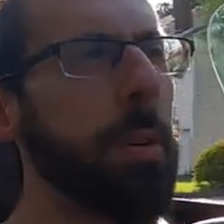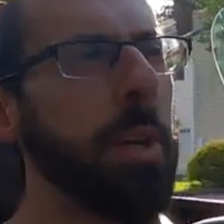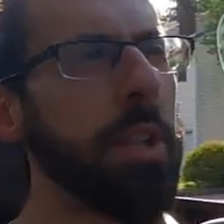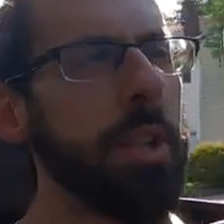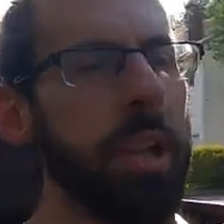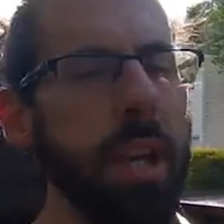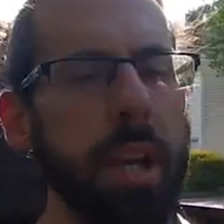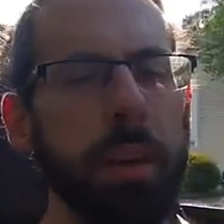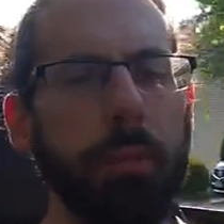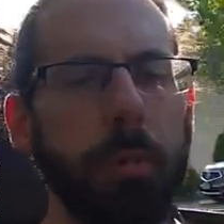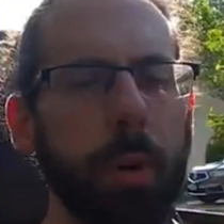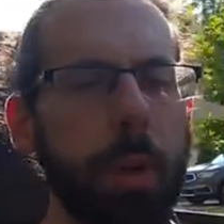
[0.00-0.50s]
with
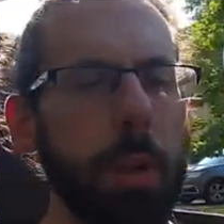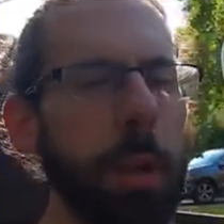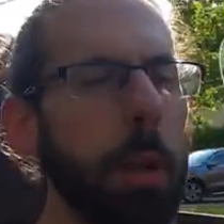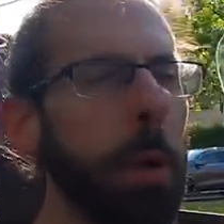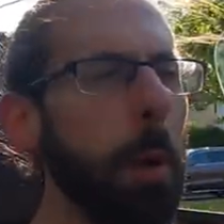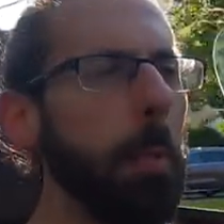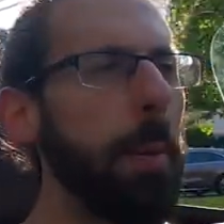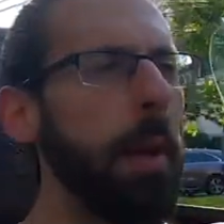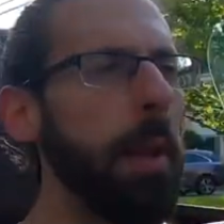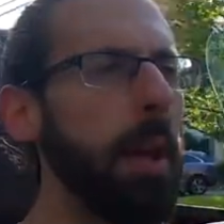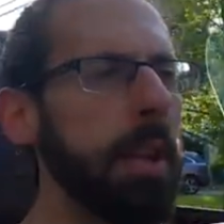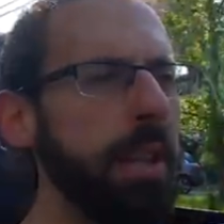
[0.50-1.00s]
it for a
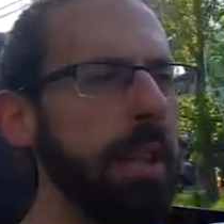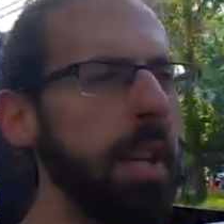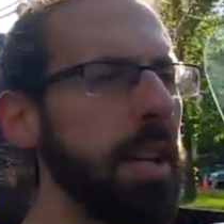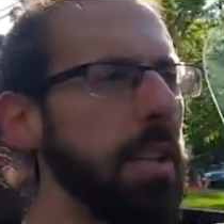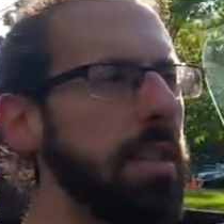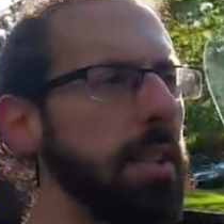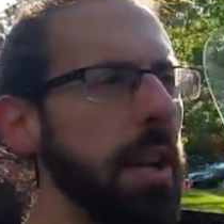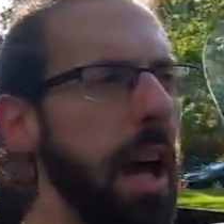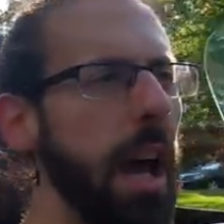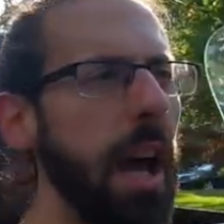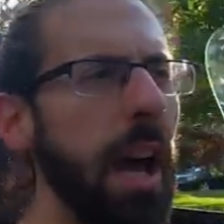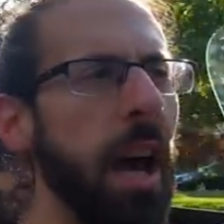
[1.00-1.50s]
little bit like
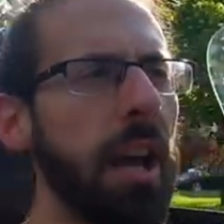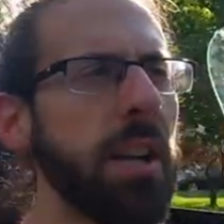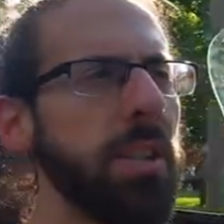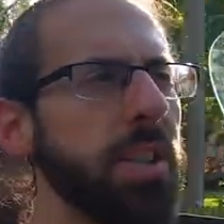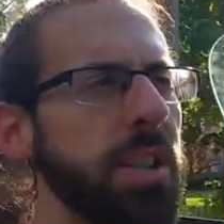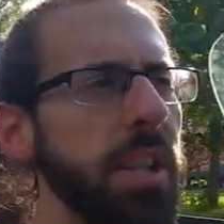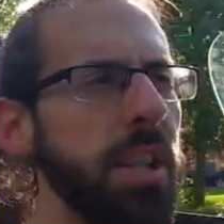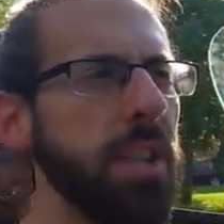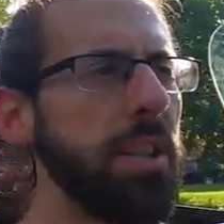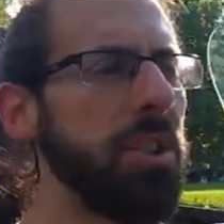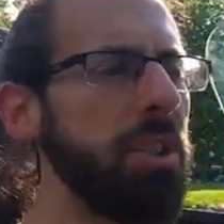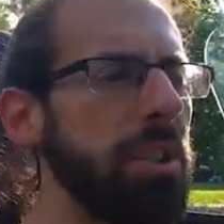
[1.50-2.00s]
this, I
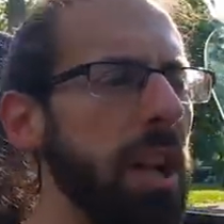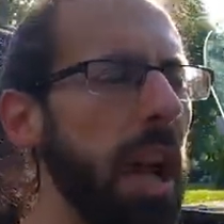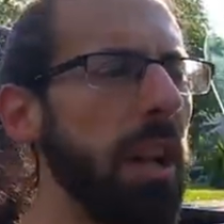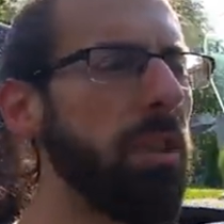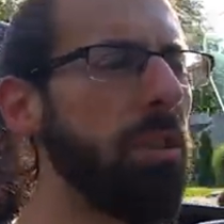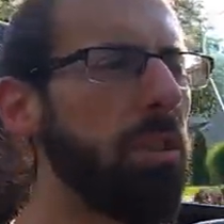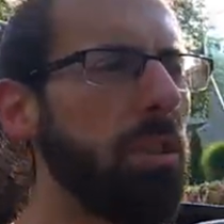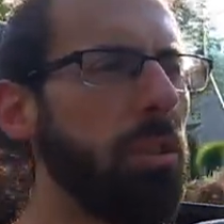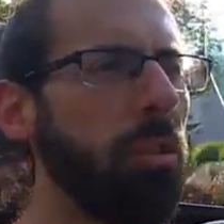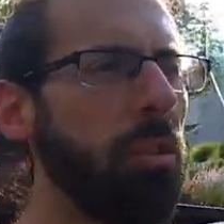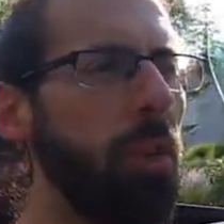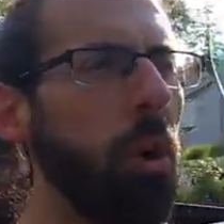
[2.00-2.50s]
honestly, there's not
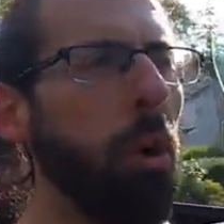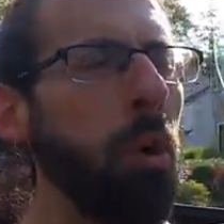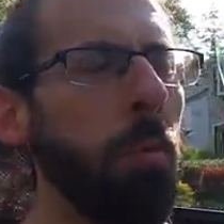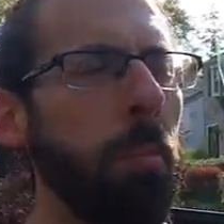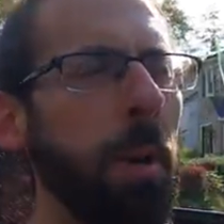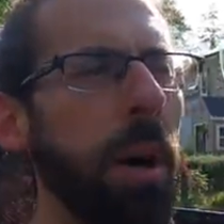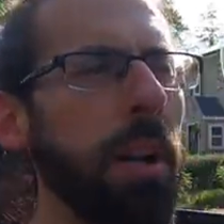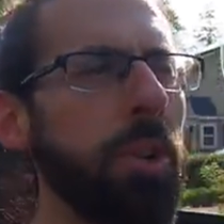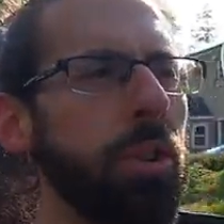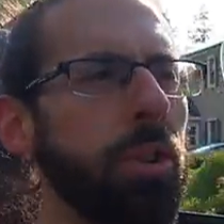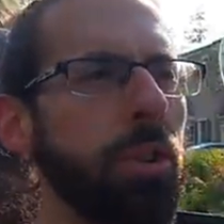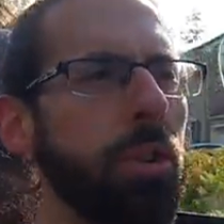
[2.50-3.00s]
too
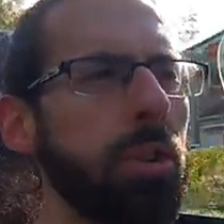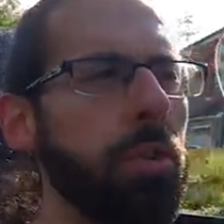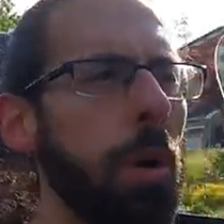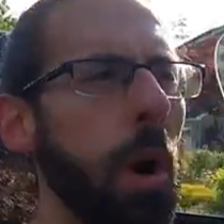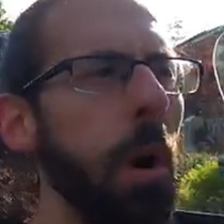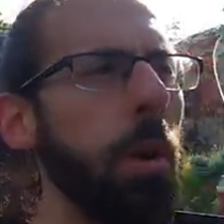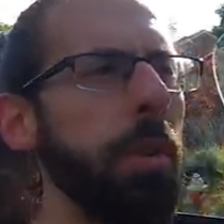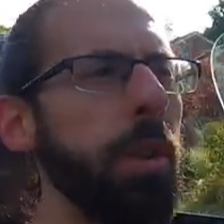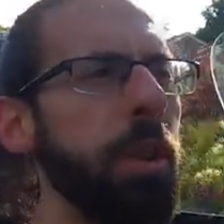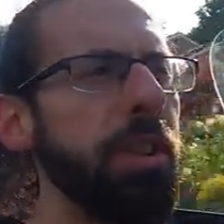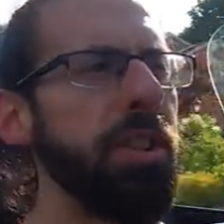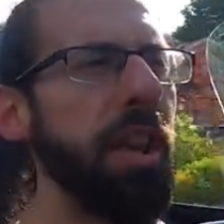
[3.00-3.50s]
much
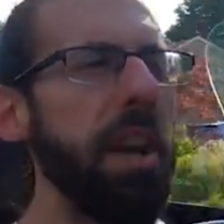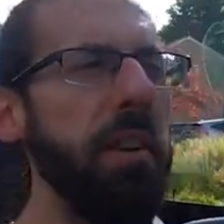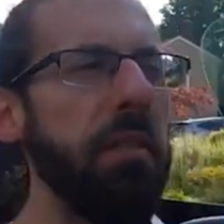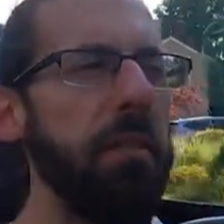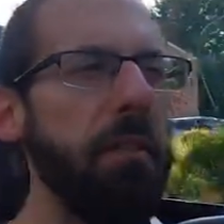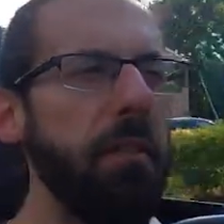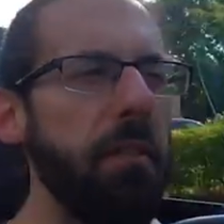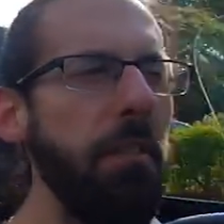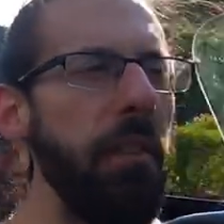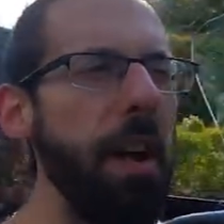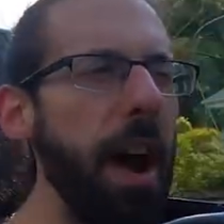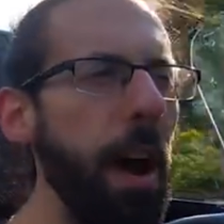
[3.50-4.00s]
drone. There's like
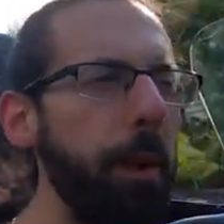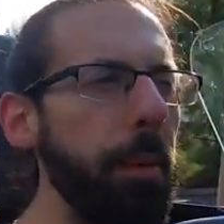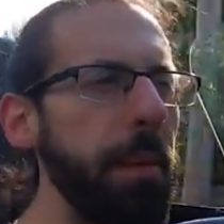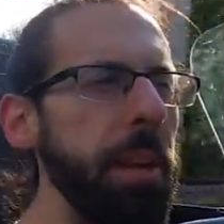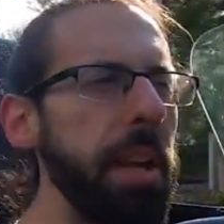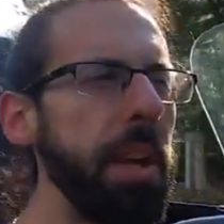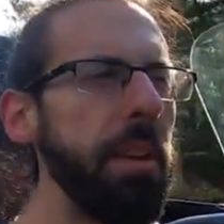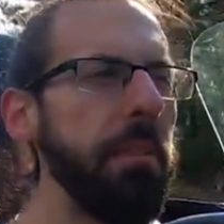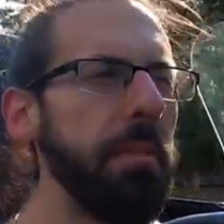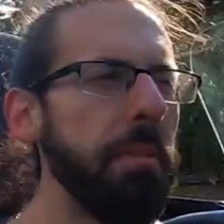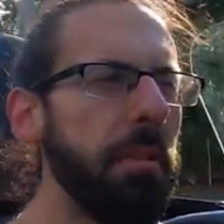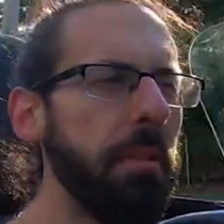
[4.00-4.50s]

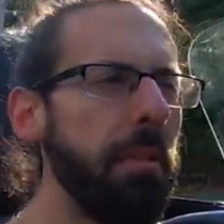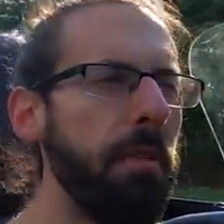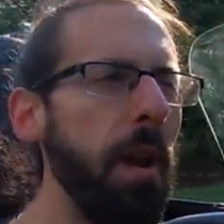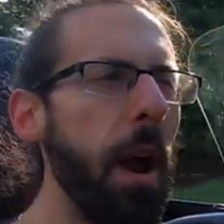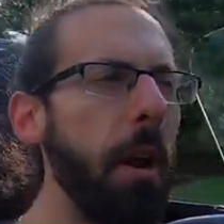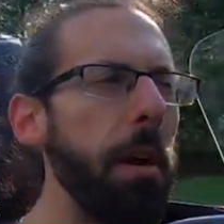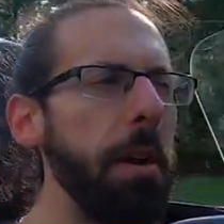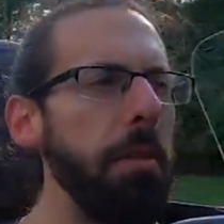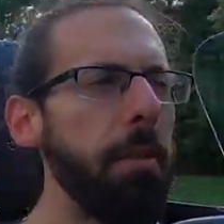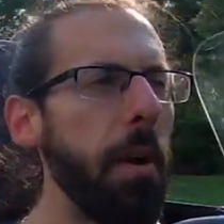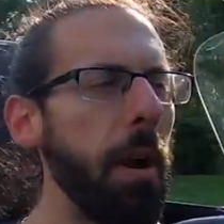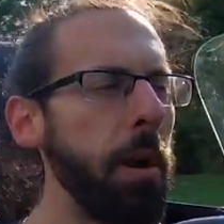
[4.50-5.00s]
very,
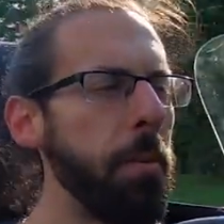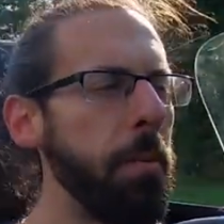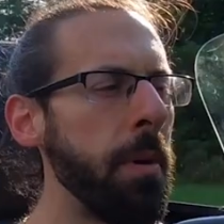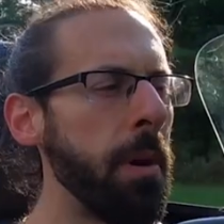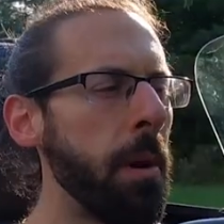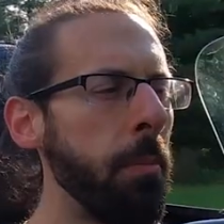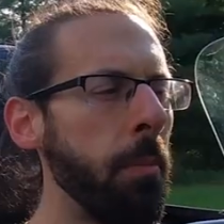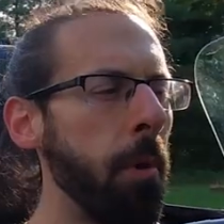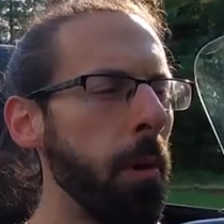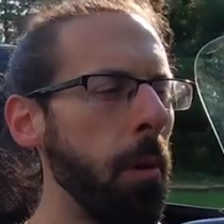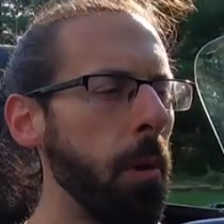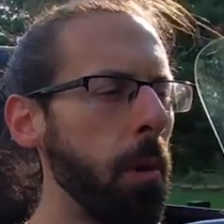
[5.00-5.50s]
very, very
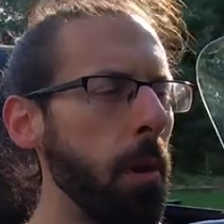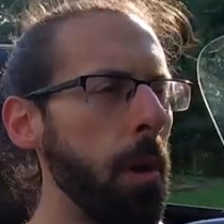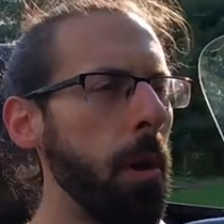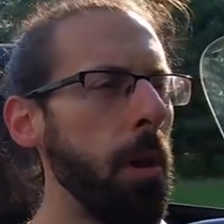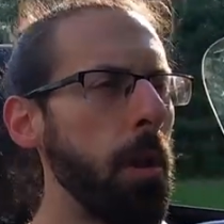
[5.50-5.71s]
minimal.